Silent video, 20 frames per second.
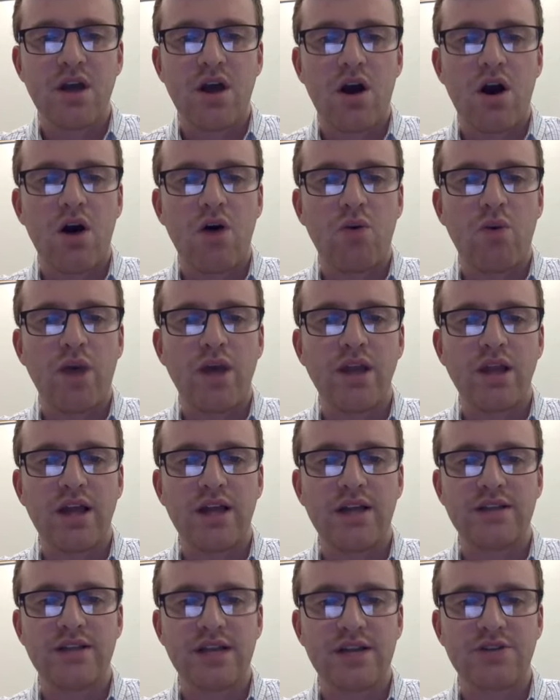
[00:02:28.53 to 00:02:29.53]
white
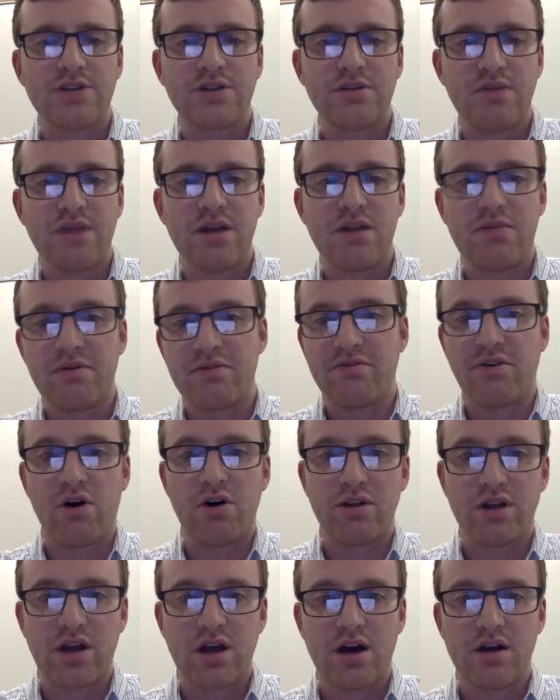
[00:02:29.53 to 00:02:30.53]
light is actually made up of all
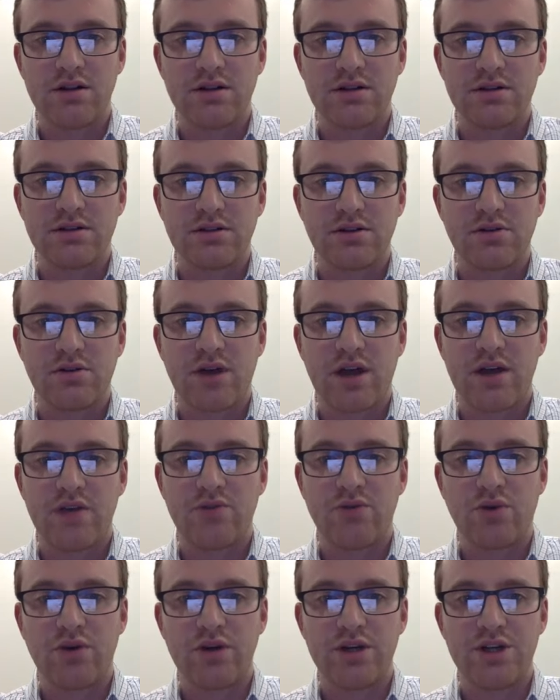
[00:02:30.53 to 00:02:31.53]
the colors, okay,
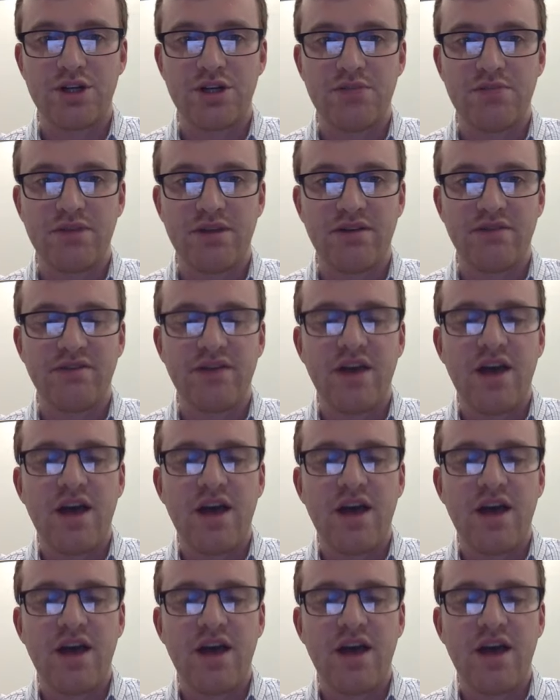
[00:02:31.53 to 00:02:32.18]
Roy G. Biv.